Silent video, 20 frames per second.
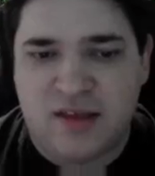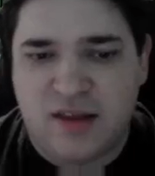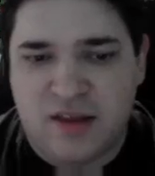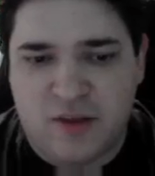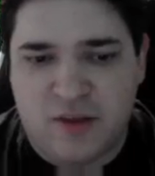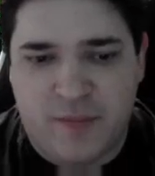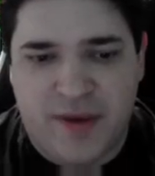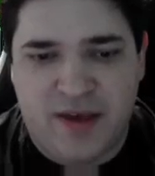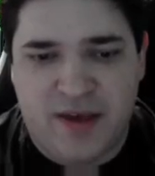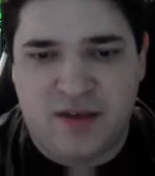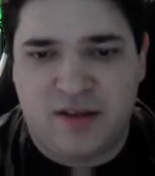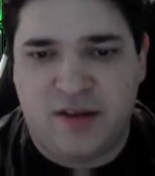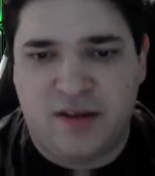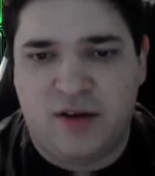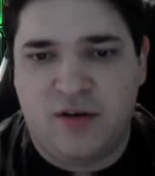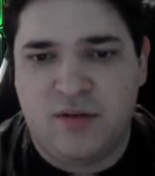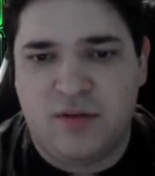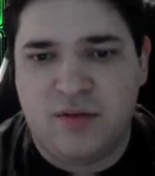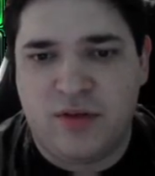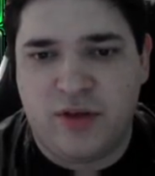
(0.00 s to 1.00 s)
in his base
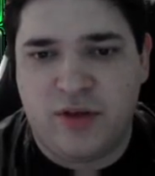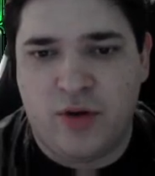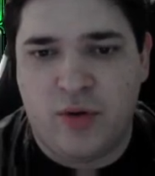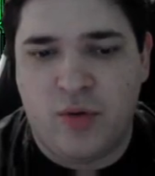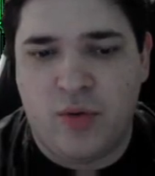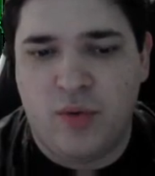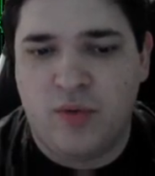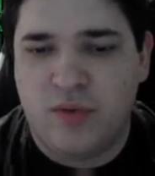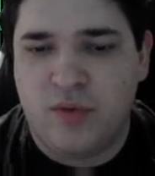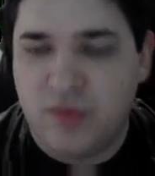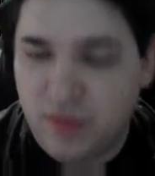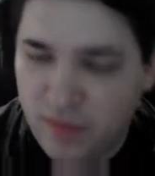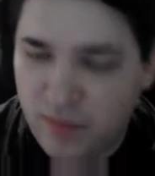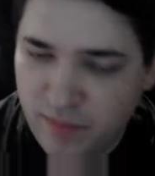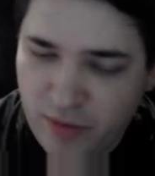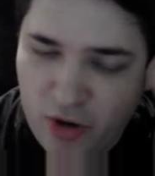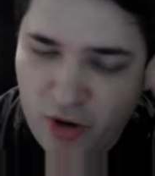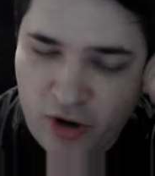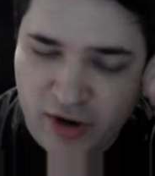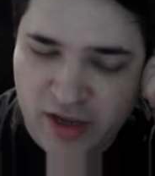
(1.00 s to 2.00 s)
still. So
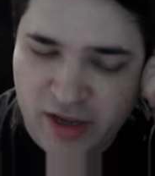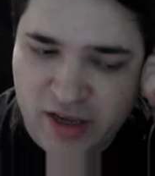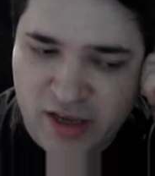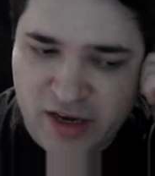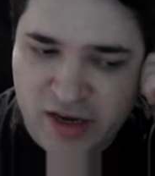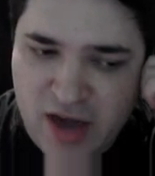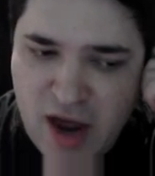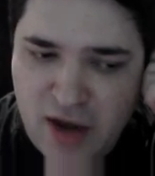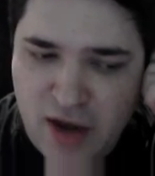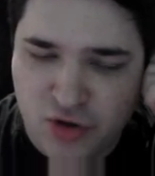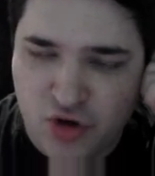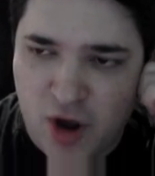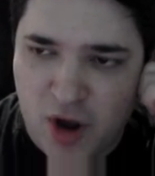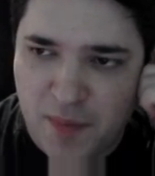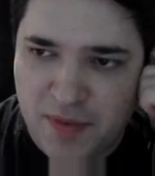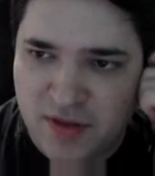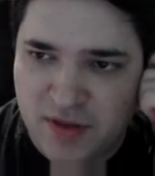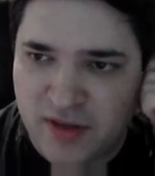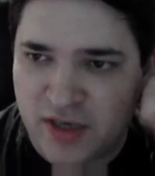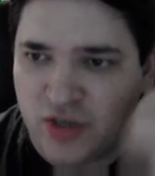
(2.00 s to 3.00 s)
Parting cannot
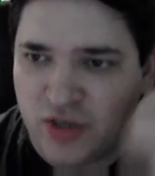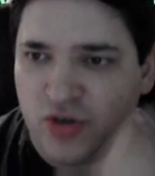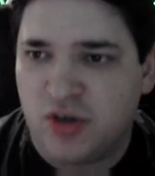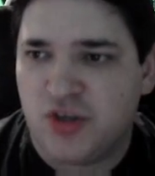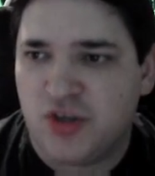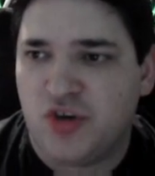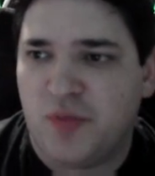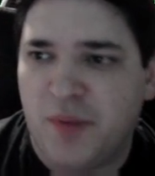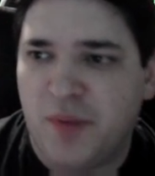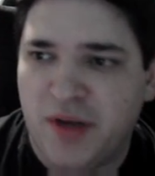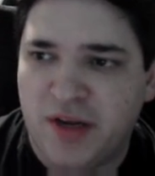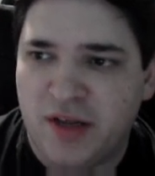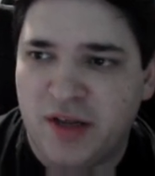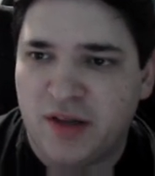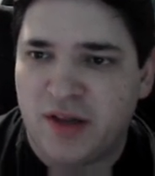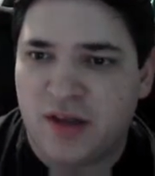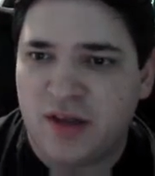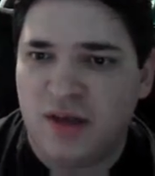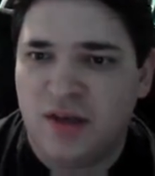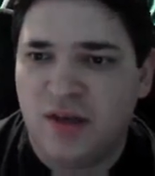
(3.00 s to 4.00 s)
drop his tech structure
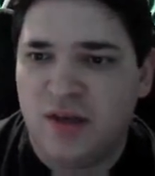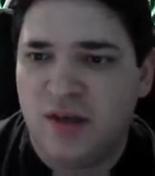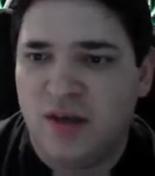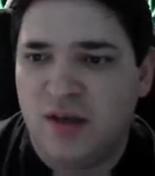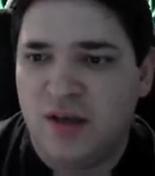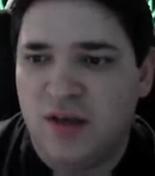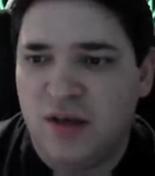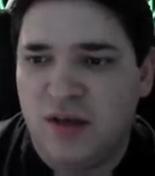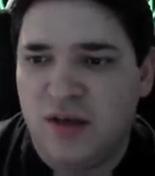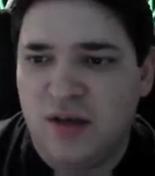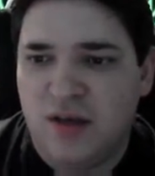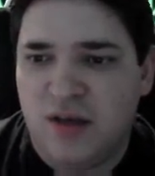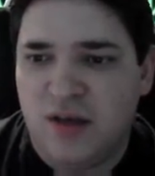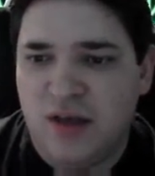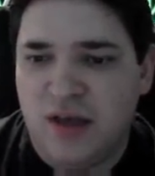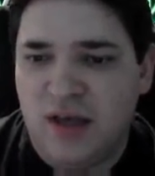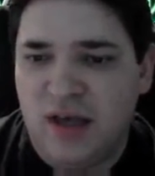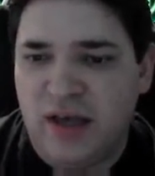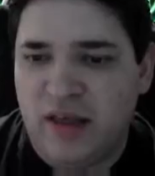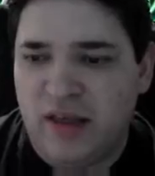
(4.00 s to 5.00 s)
immediately.
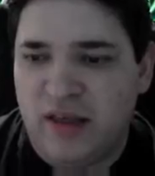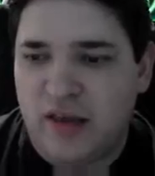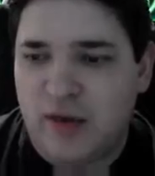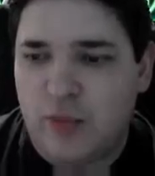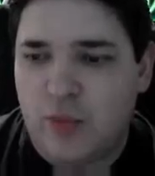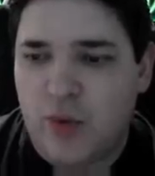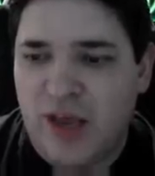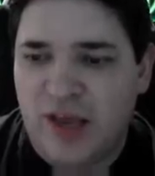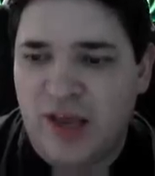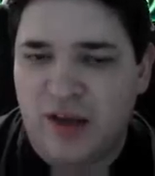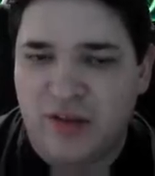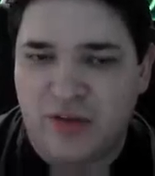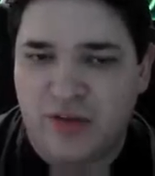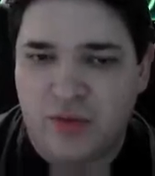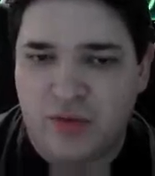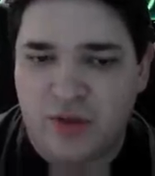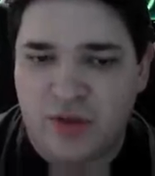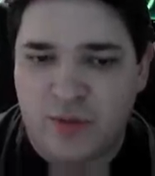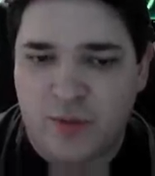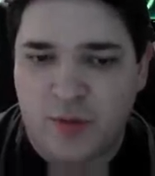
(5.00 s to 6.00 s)
He's got to wait
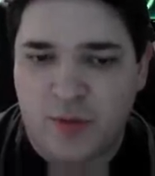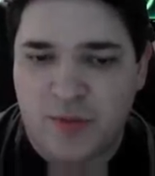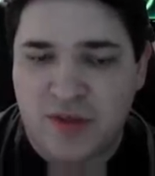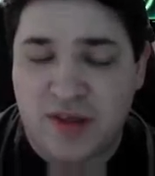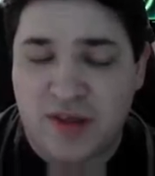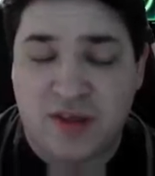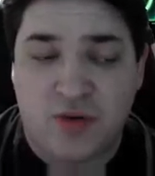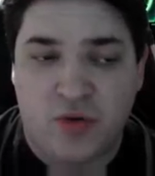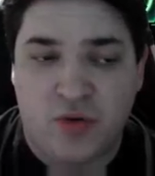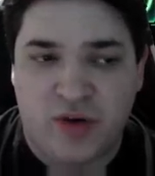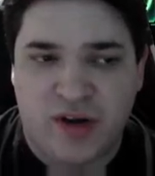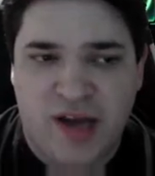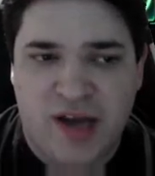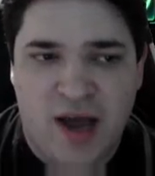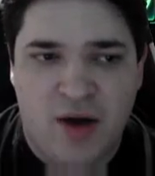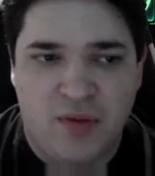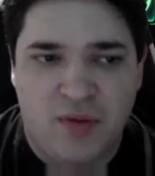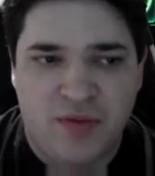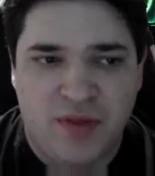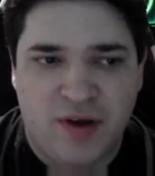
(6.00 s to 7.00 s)
until this probe is escorted
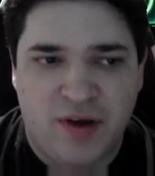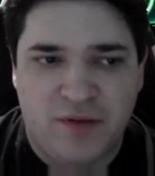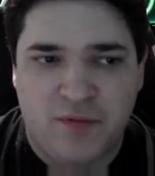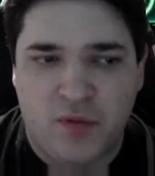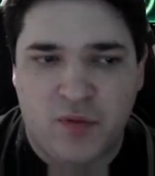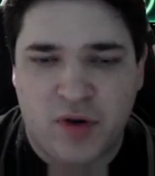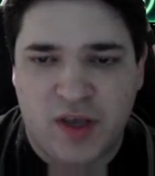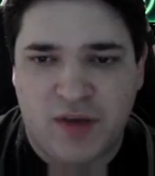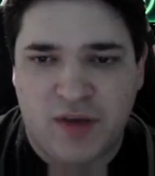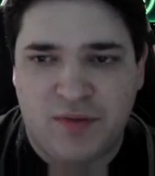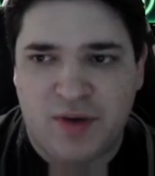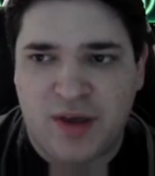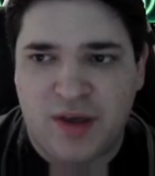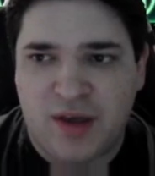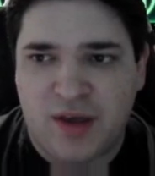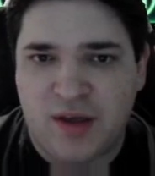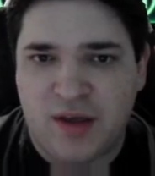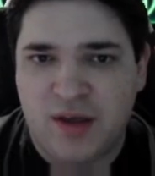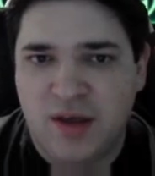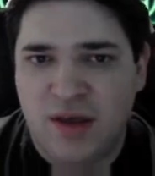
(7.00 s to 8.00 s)
out, therefore
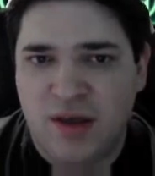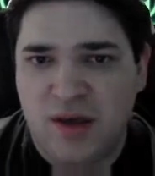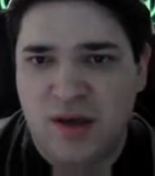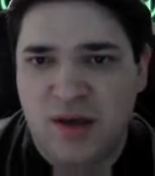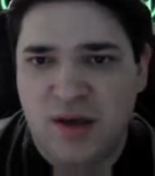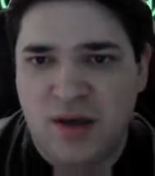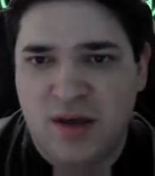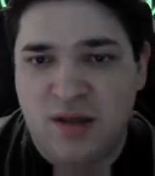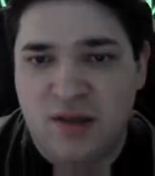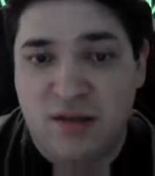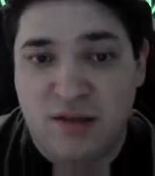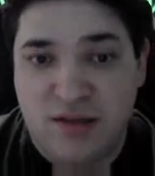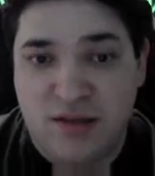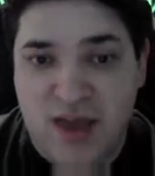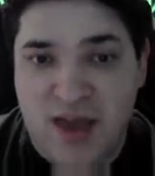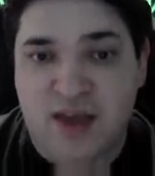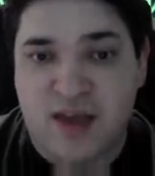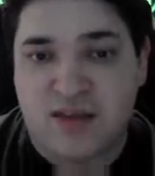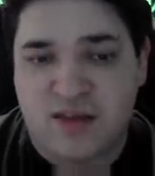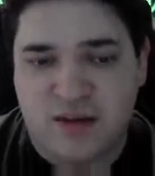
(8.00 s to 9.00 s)
giving
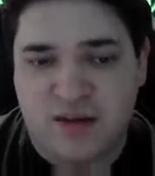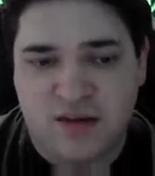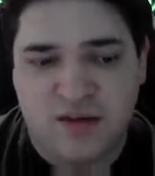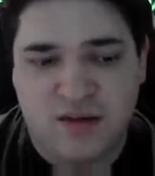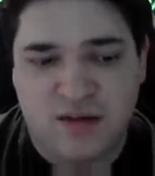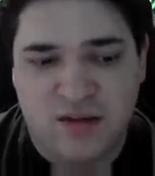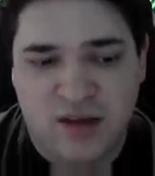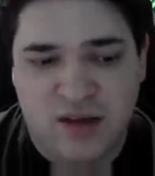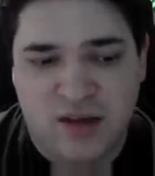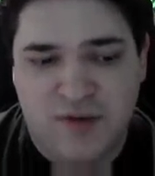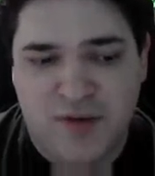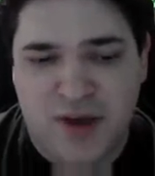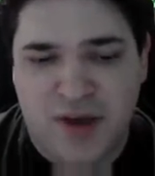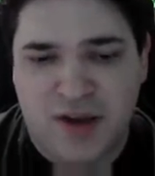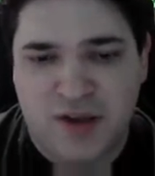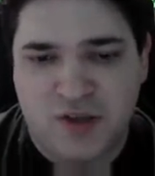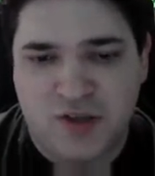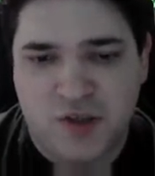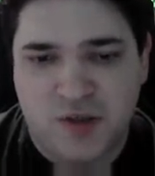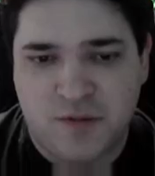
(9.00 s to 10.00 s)
Zest the
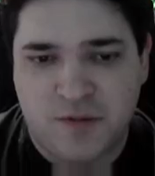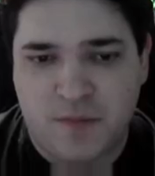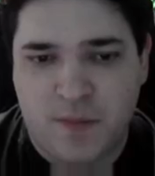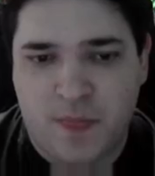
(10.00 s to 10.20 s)
advantage.